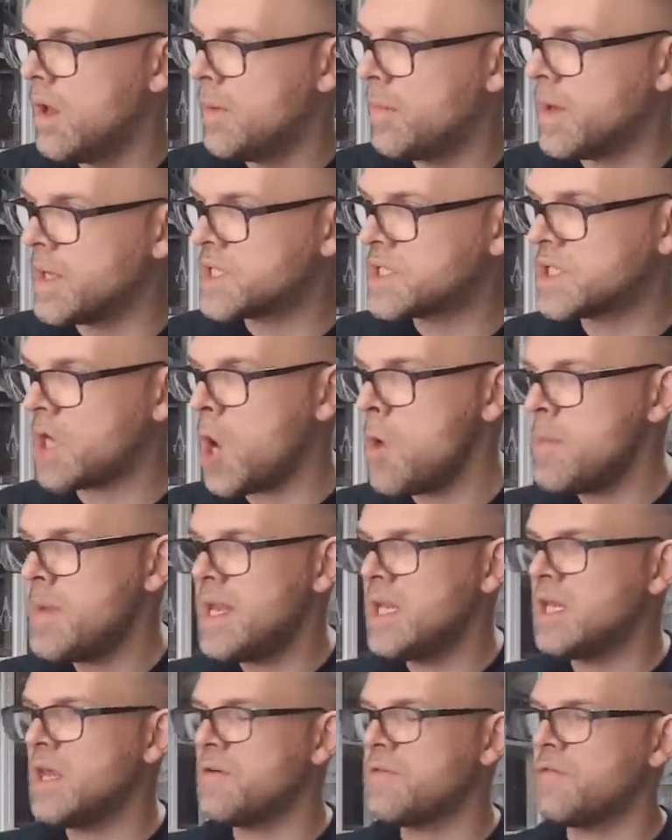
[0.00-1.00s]
But there's so
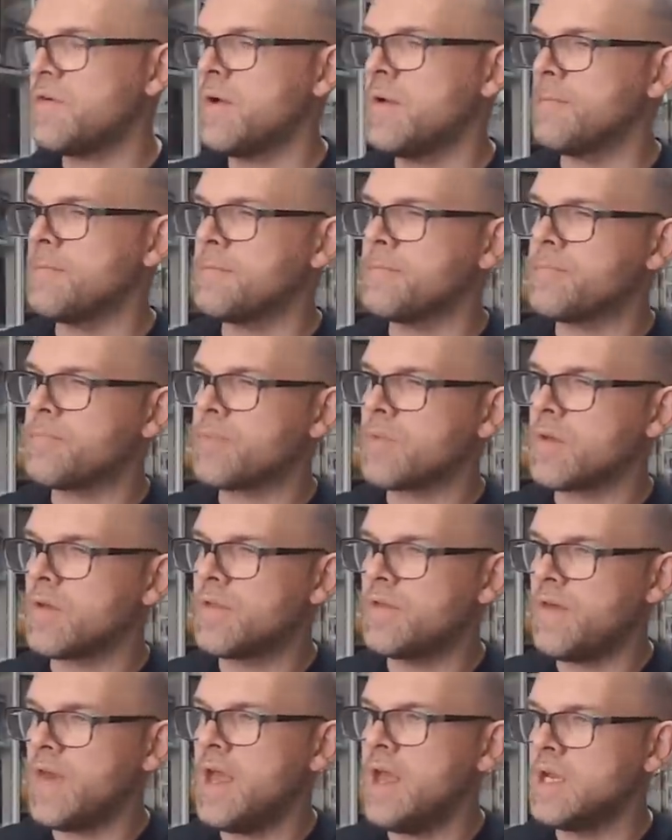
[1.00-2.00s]
many different
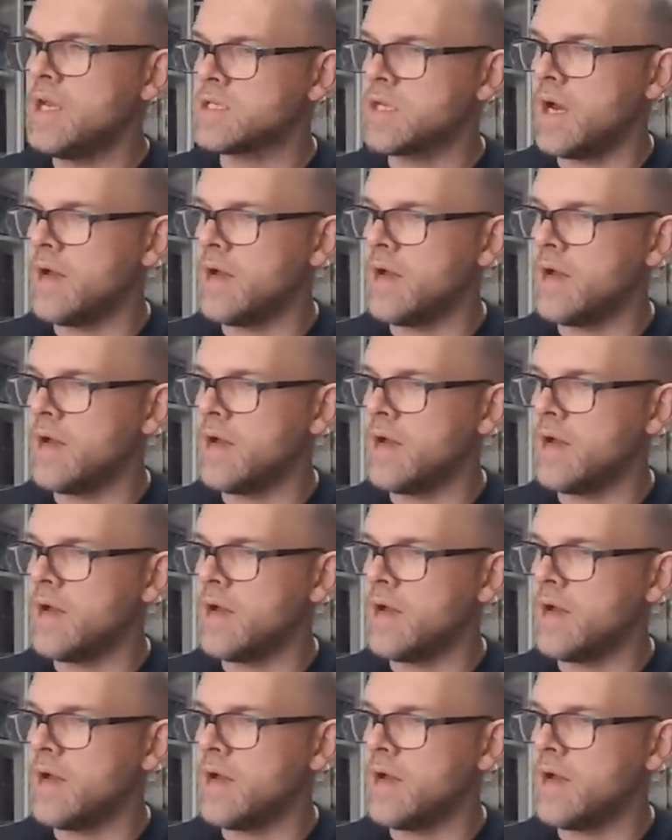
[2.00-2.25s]
things